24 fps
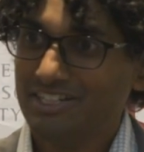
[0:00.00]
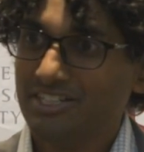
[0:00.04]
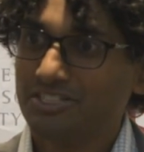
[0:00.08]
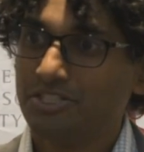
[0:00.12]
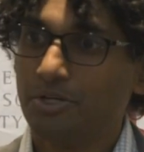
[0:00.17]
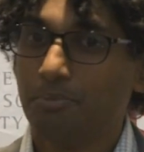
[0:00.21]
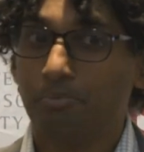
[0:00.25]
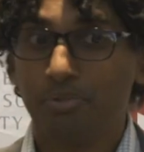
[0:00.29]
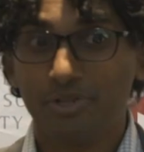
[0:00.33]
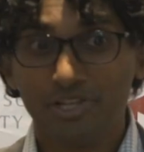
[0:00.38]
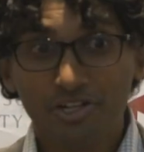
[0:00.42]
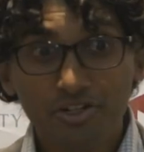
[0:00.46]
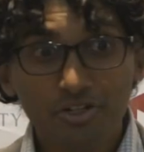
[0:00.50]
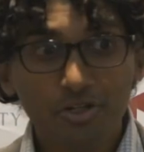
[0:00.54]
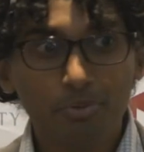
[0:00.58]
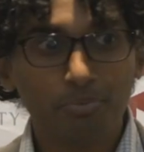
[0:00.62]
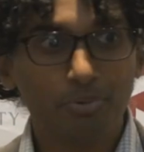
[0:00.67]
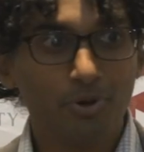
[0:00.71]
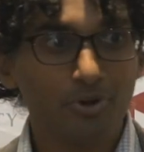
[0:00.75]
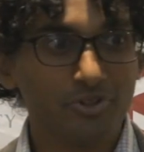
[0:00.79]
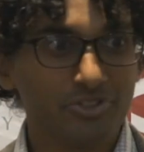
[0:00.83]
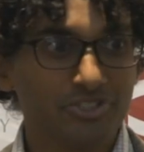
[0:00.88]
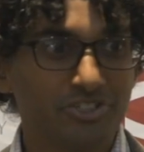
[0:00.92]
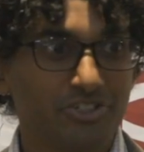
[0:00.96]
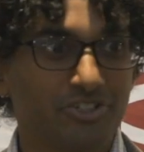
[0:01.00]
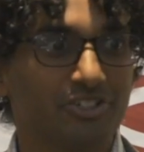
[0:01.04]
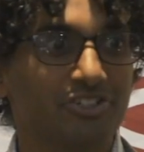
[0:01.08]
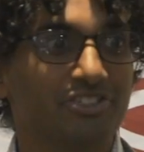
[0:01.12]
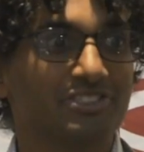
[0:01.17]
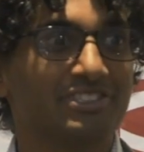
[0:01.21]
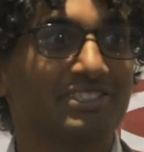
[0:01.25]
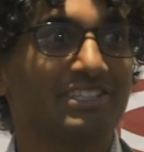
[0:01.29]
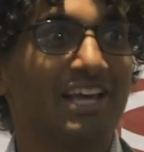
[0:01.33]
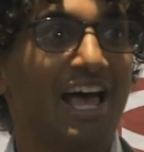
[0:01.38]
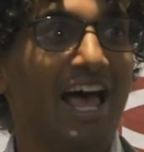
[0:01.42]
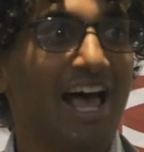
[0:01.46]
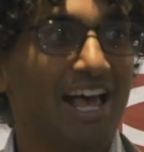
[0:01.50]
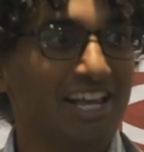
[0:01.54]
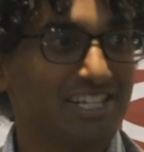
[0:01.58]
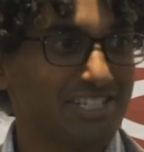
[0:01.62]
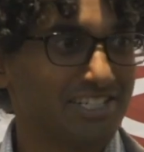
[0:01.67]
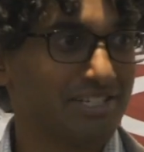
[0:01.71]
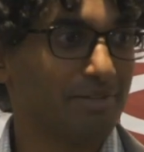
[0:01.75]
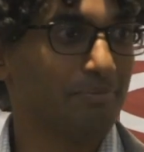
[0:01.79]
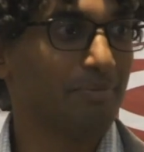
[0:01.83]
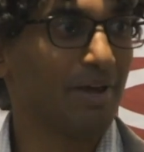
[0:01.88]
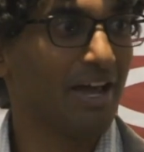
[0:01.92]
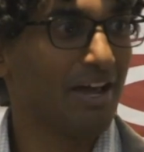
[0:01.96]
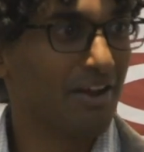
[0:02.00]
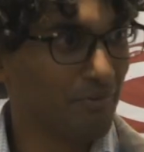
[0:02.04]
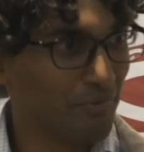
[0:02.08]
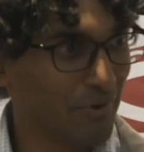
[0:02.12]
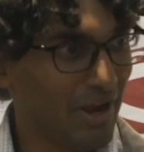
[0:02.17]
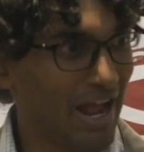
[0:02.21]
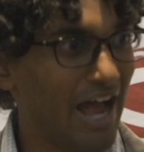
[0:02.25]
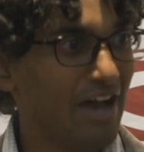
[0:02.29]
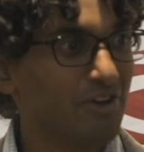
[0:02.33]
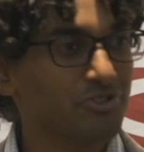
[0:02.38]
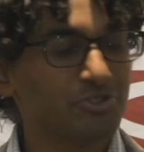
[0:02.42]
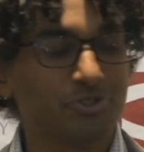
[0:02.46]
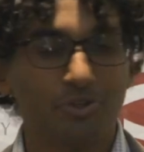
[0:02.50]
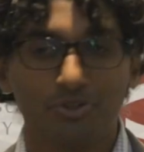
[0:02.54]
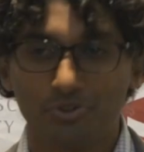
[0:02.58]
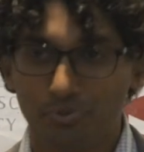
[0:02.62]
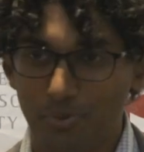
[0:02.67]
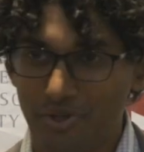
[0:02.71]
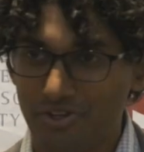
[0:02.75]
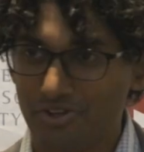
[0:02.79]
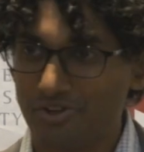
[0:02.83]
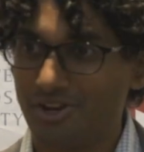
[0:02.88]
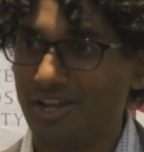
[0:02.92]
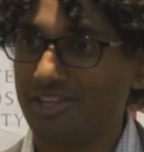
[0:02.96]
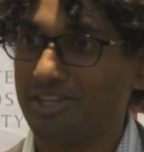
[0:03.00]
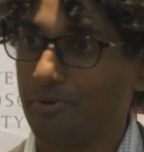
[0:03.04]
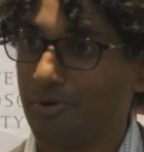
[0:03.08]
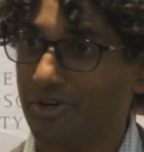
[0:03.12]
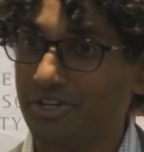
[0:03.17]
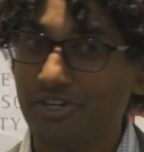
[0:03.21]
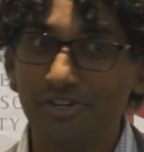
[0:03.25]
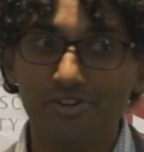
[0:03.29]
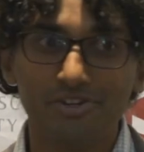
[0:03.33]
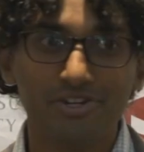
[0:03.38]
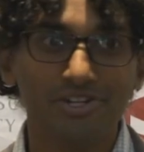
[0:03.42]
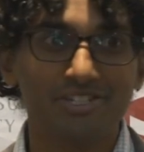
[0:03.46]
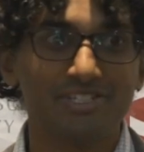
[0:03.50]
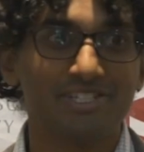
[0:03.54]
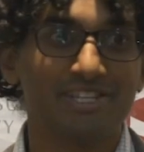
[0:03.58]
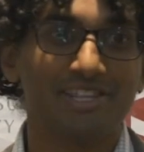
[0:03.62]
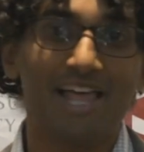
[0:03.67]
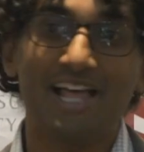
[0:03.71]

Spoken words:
So political pollsters asked about households whether or not they were in unions,